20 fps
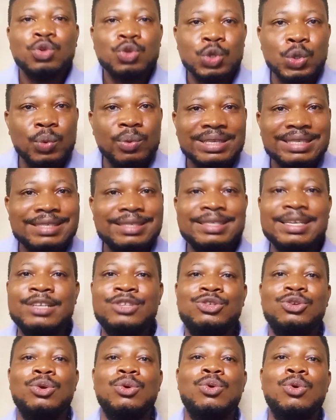you will
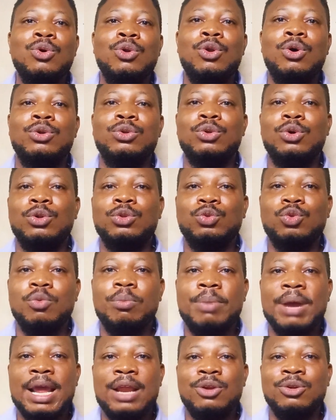set your goal on
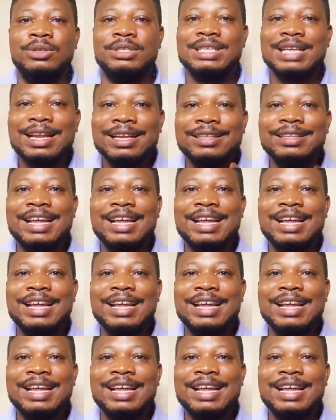autopilot.